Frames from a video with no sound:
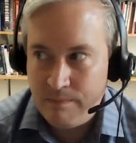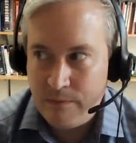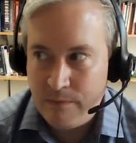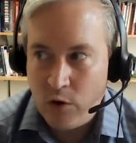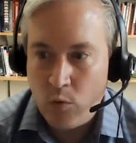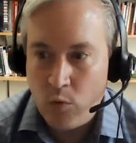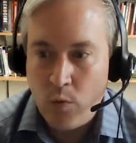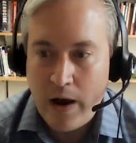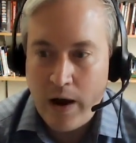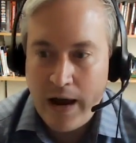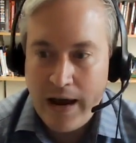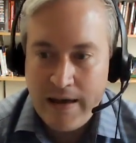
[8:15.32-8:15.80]

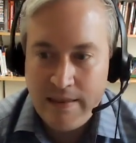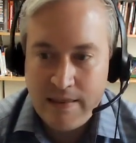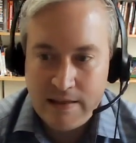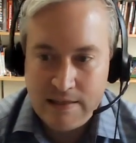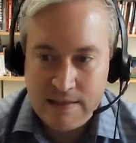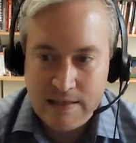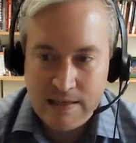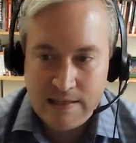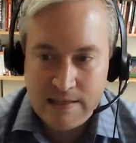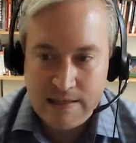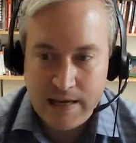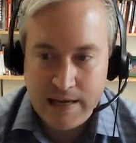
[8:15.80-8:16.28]
the way
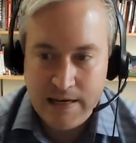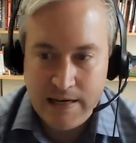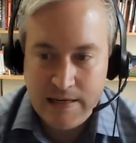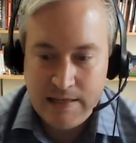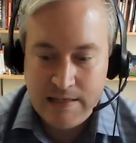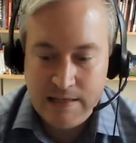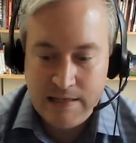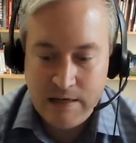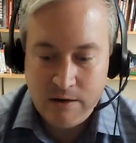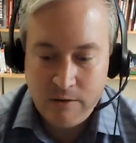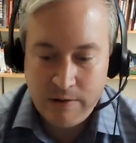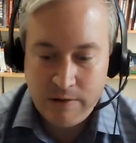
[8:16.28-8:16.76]
that
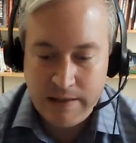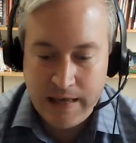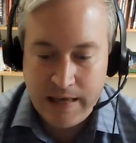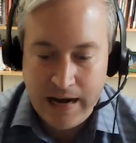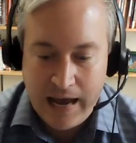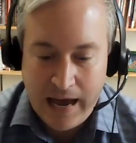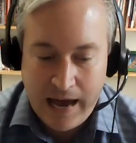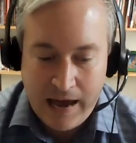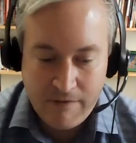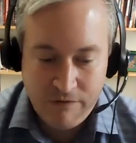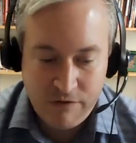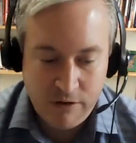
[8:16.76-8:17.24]
societies deal with
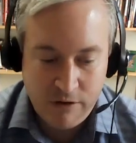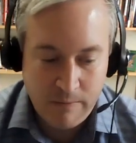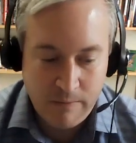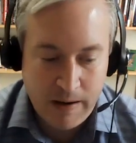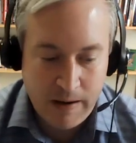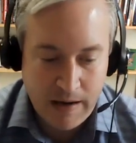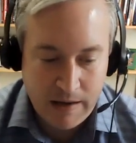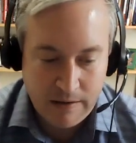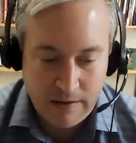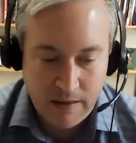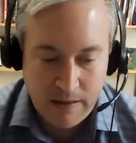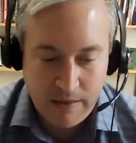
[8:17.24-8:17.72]
that
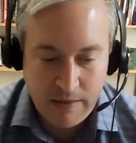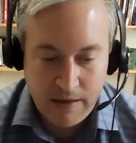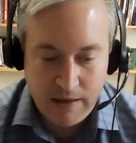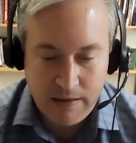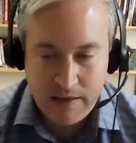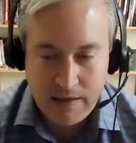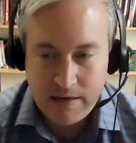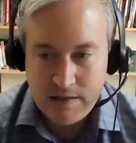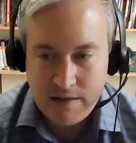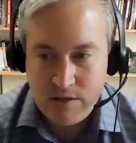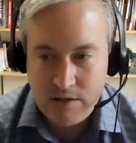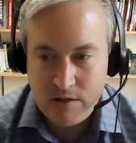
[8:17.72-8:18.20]
aftermath, the
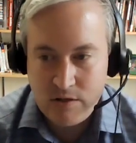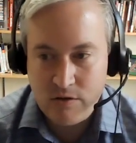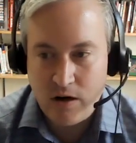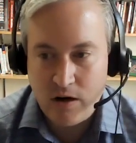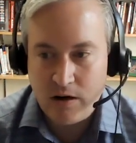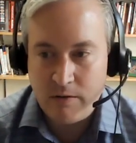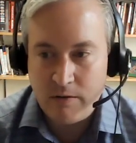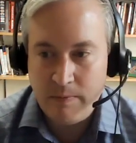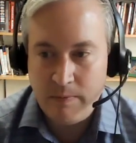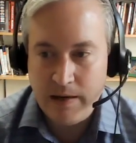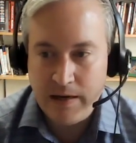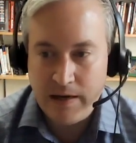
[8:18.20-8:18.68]
thing that has
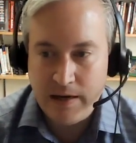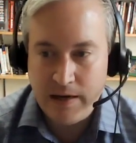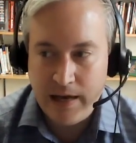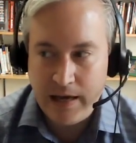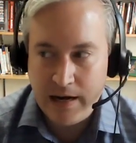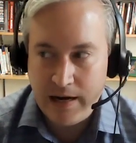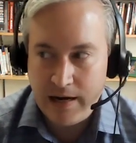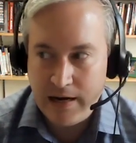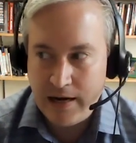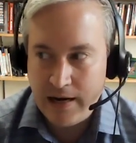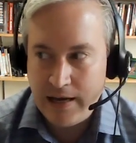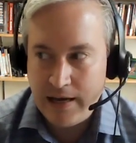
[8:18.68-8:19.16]
struck me
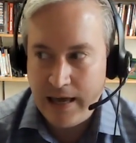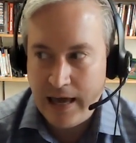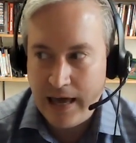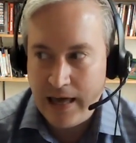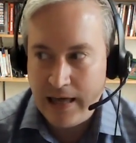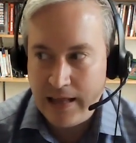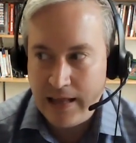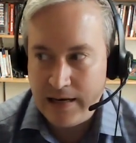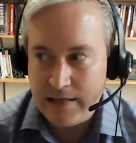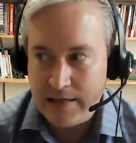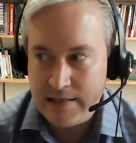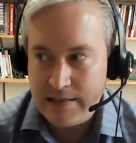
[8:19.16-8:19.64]
again and
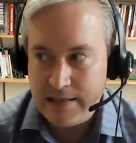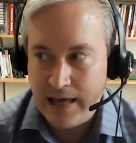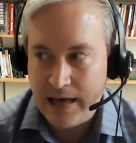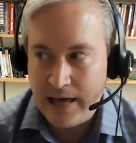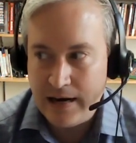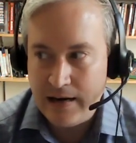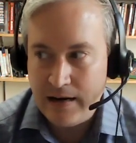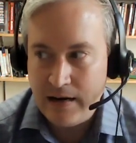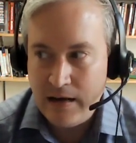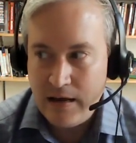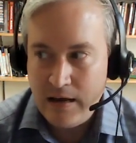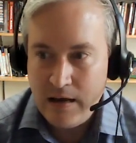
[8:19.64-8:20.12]
again is
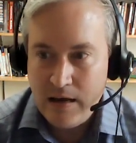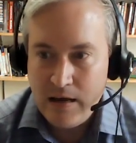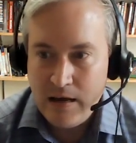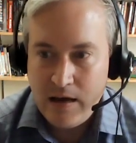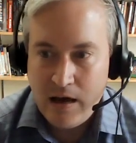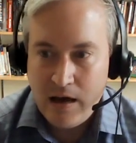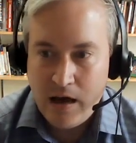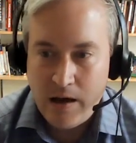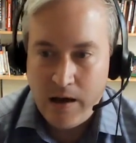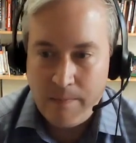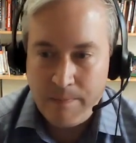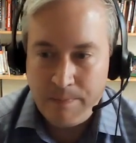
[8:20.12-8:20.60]
that
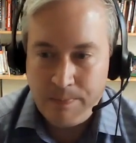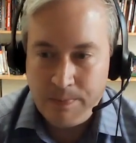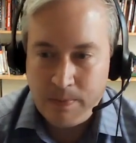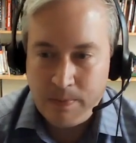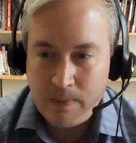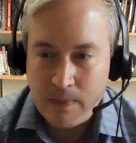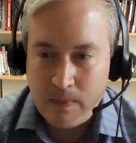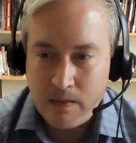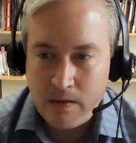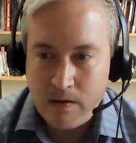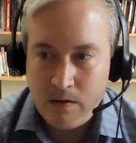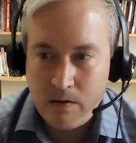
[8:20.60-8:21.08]

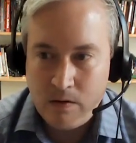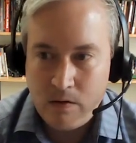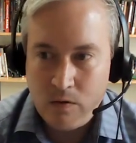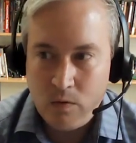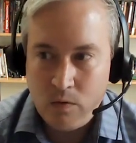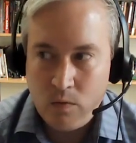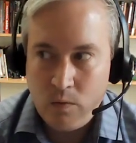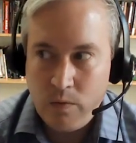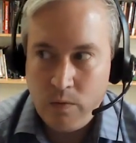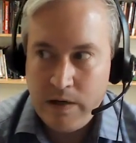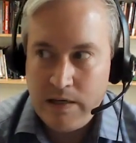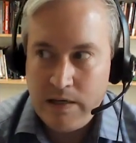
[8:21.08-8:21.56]

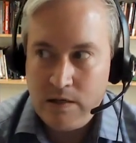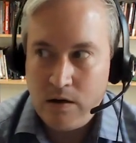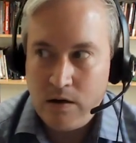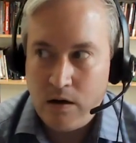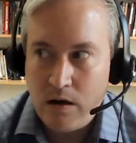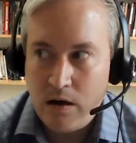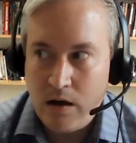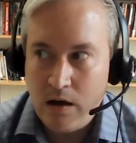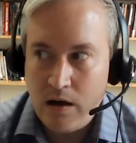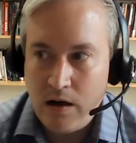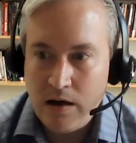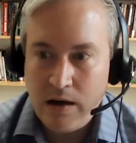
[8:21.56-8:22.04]
we
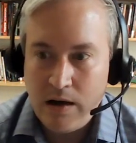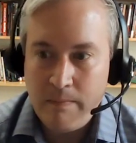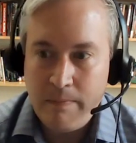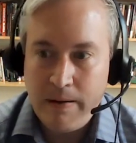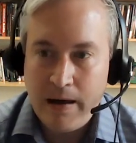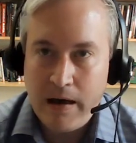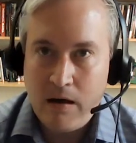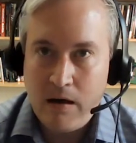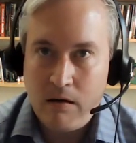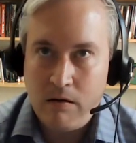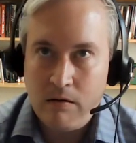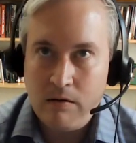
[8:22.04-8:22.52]
talk
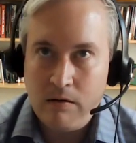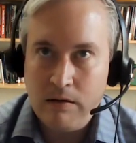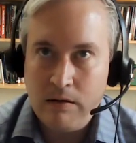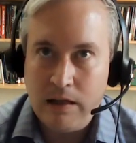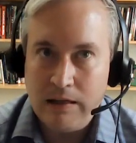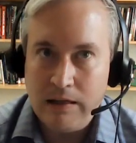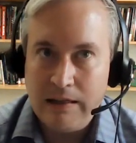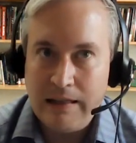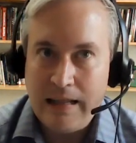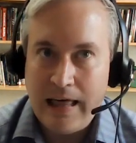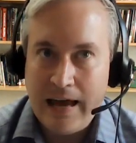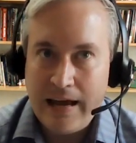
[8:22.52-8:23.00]
about
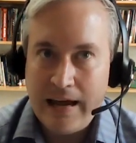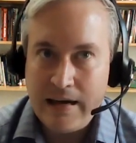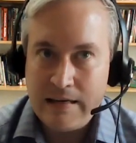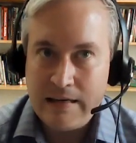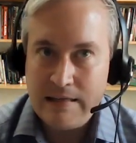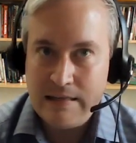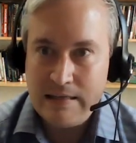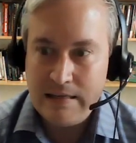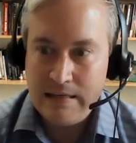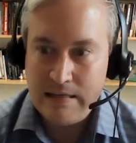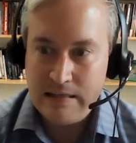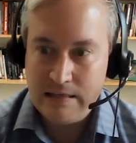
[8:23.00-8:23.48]
the
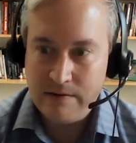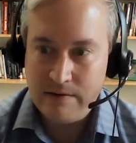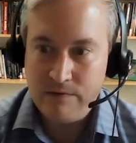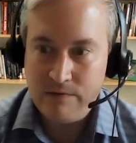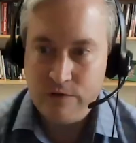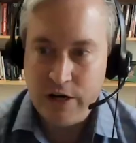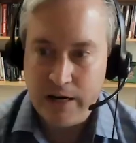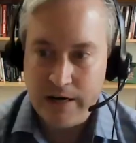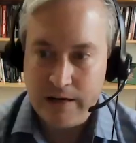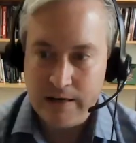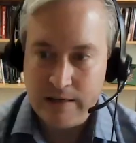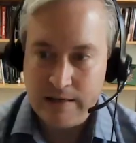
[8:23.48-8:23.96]
legacies of
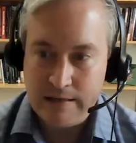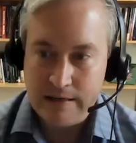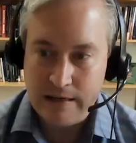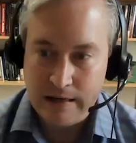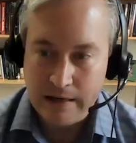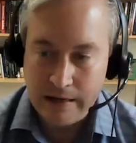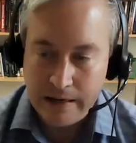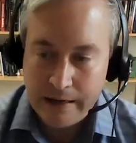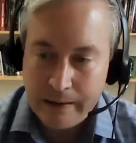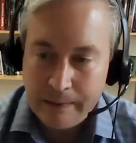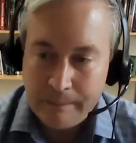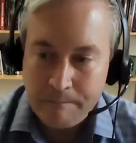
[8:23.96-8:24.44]

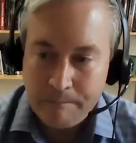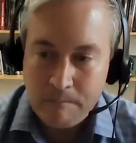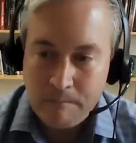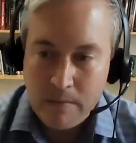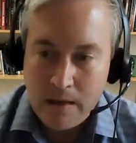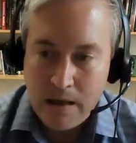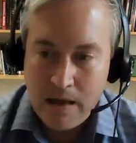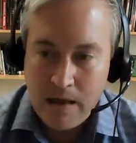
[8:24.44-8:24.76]
genocide